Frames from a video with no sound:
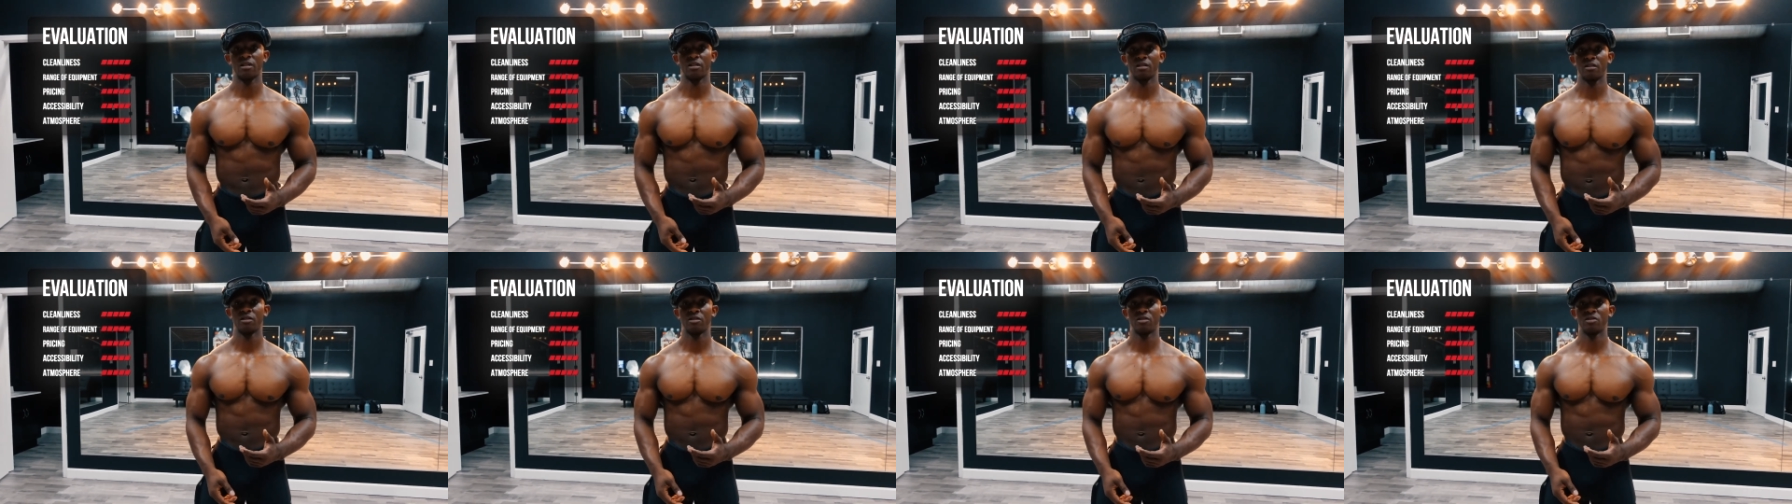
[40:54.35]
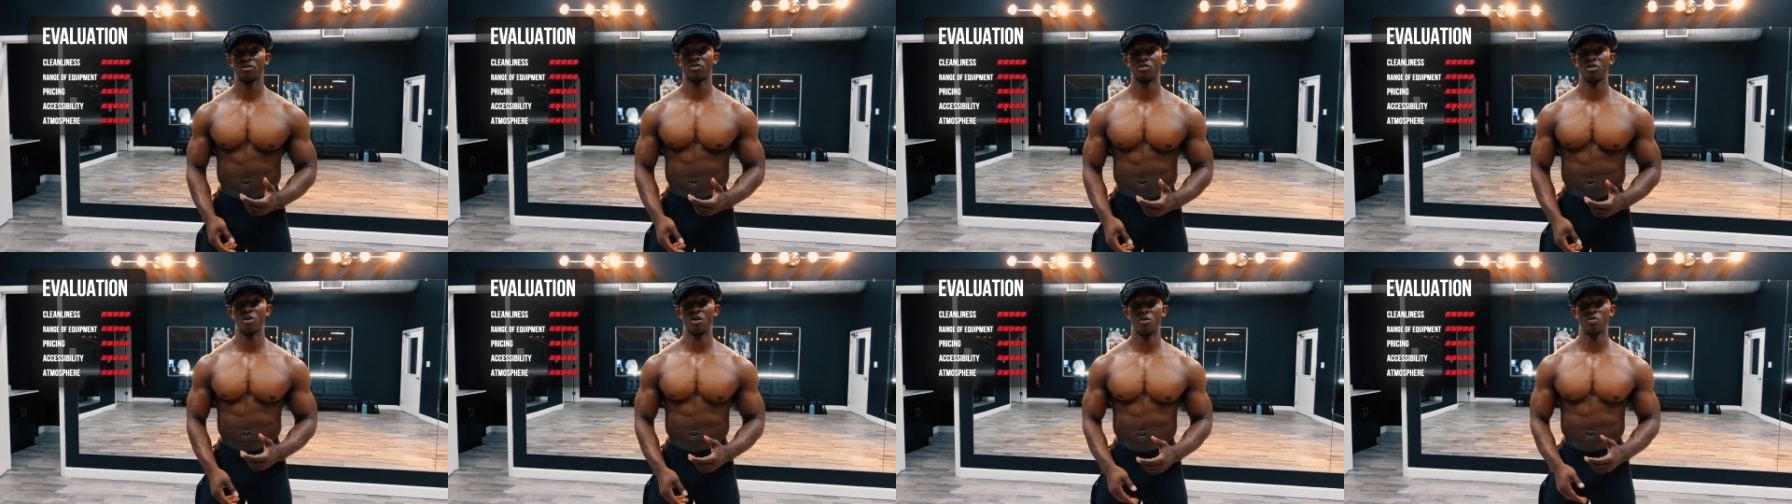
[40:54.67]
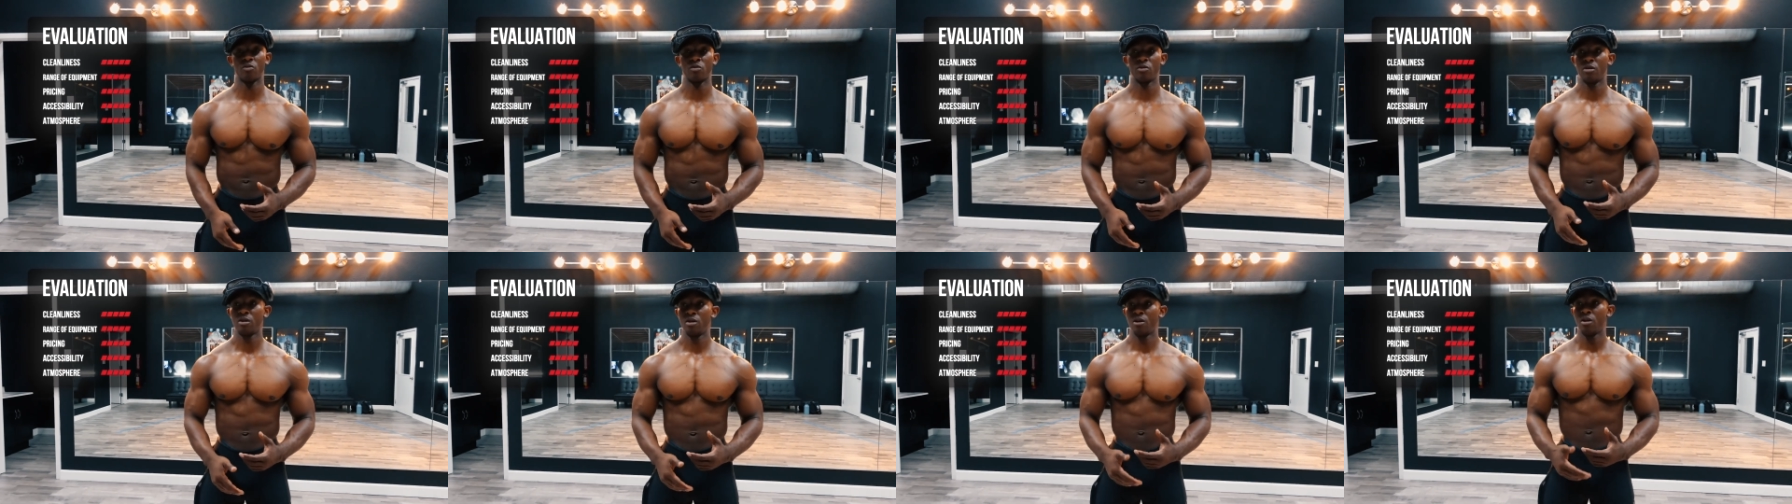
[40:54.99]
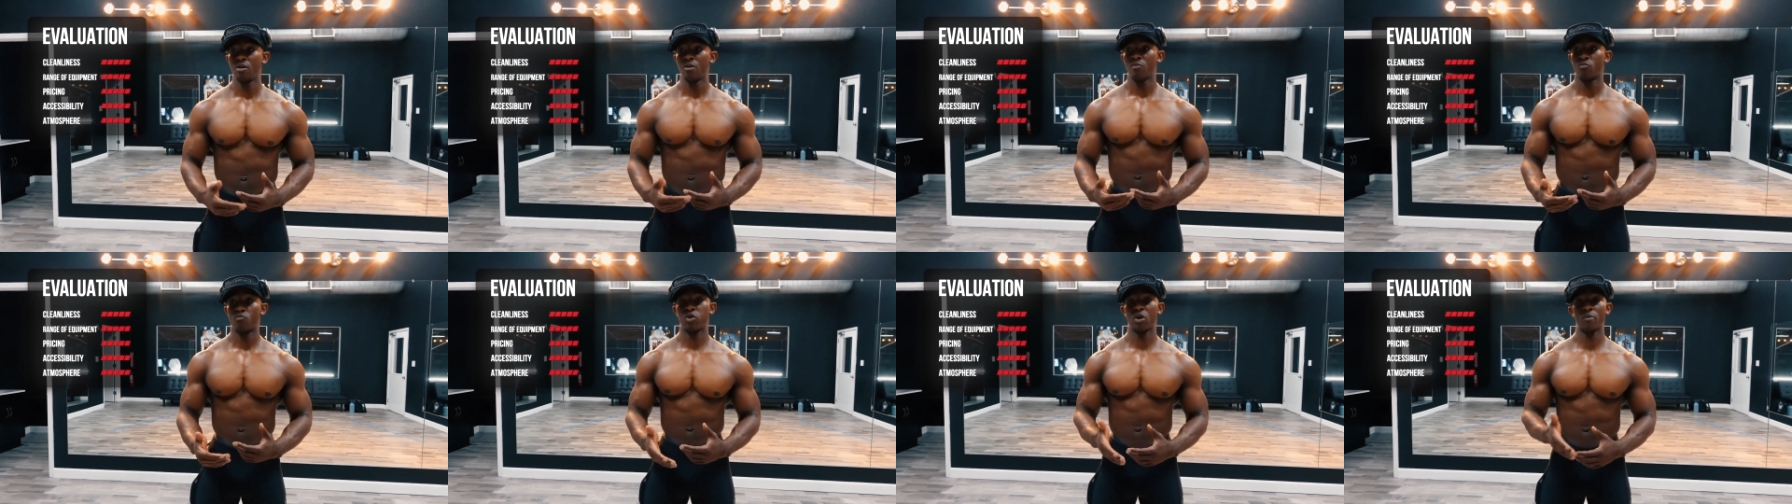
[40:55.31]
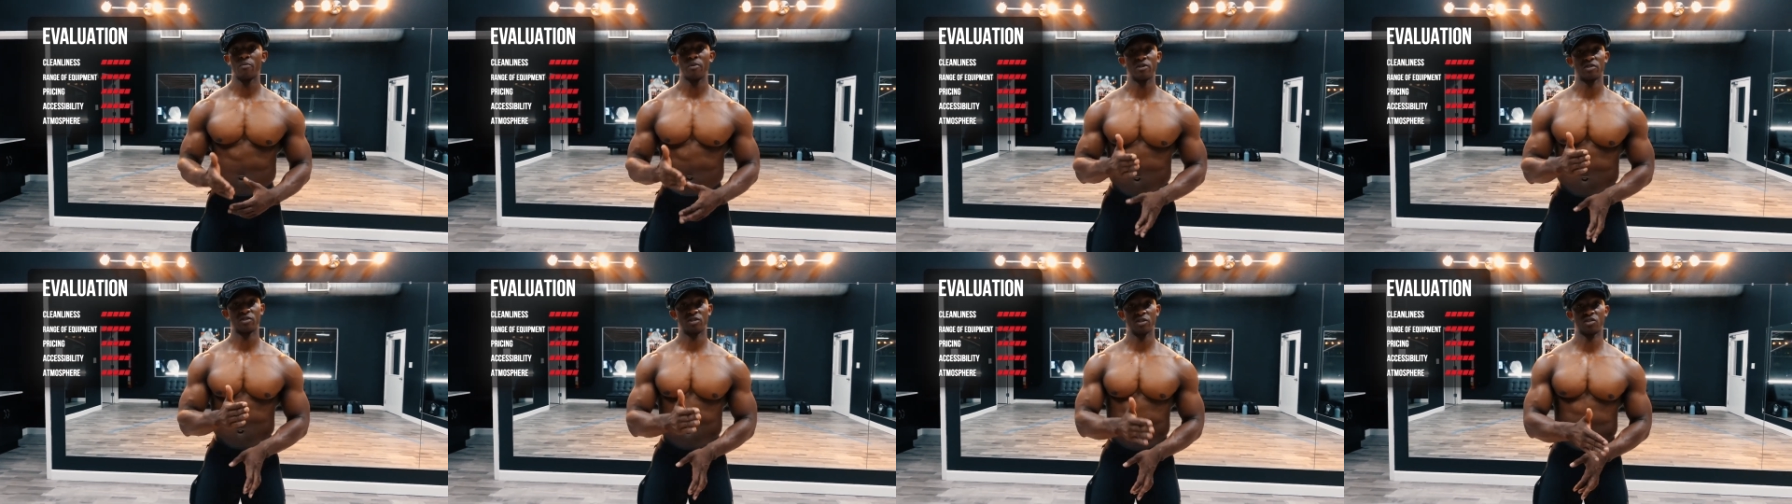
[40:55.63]
So pretty
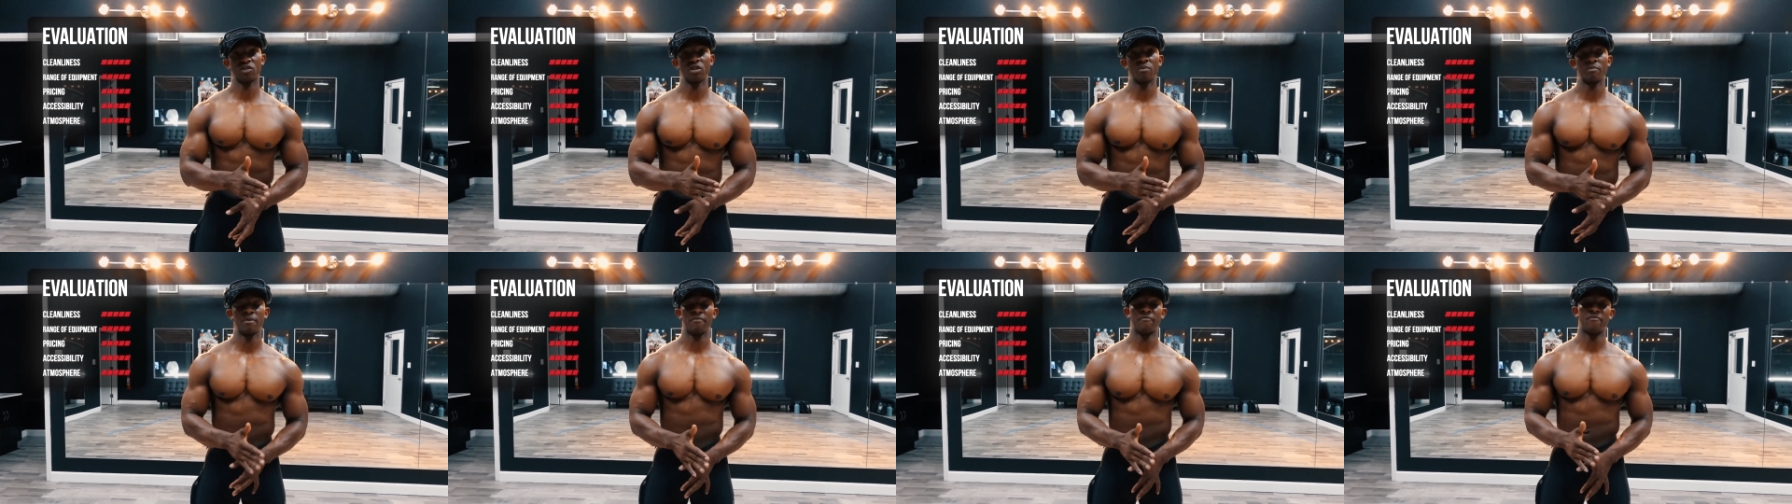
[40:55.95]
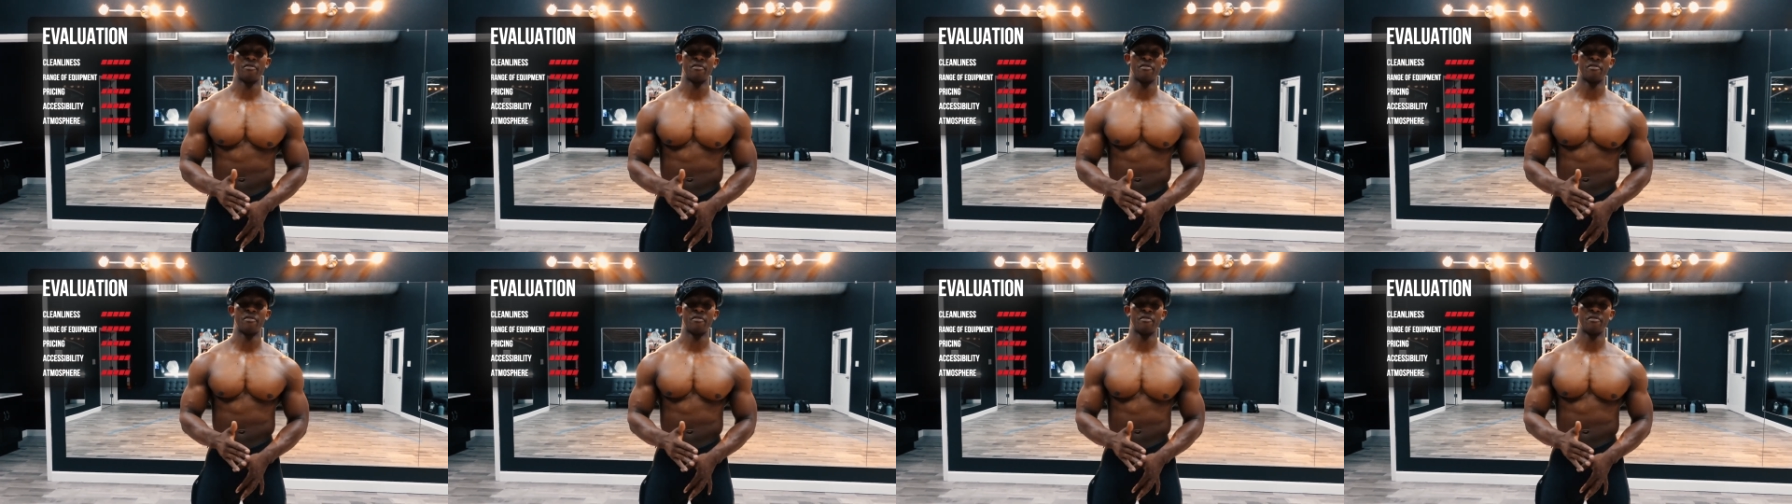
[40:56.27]
much it's going to be